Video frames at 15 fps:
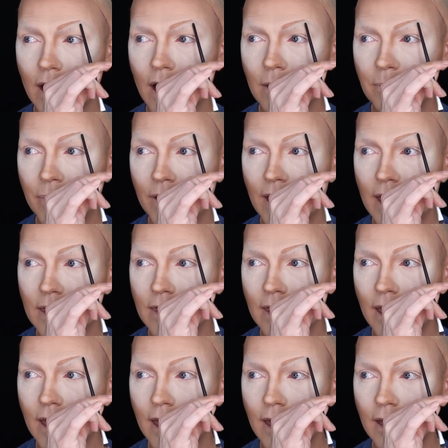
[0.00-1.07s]
up and
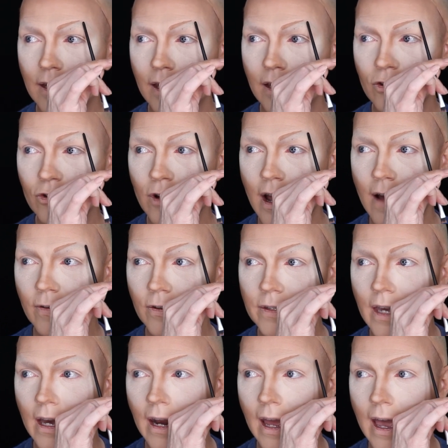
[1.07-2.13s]
then it travels
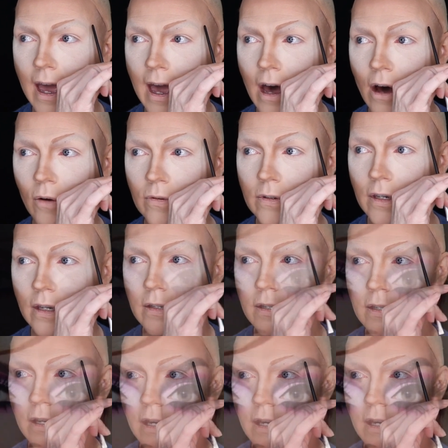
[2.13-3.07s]
kind of out. It doesn't